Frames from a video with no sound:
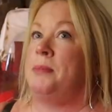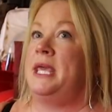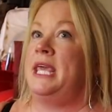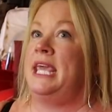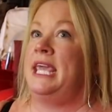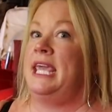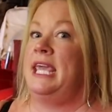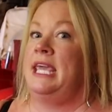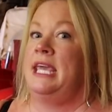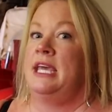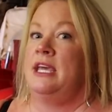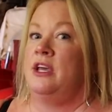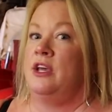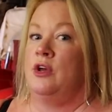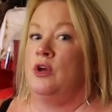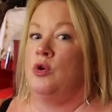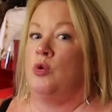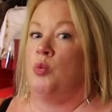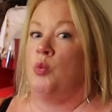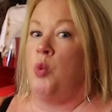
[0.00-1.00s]
be
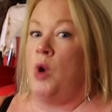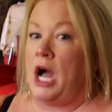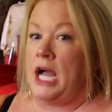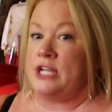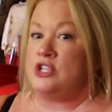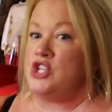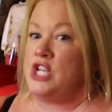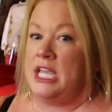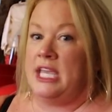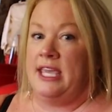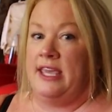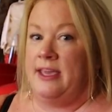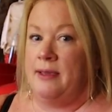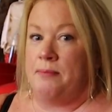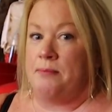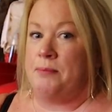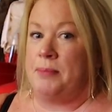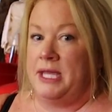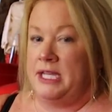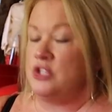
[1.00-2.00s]
watching
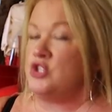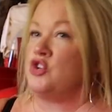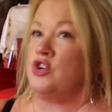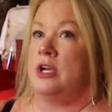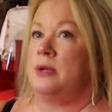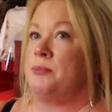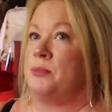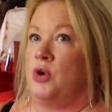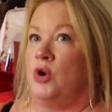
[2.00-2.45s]
him pinstripe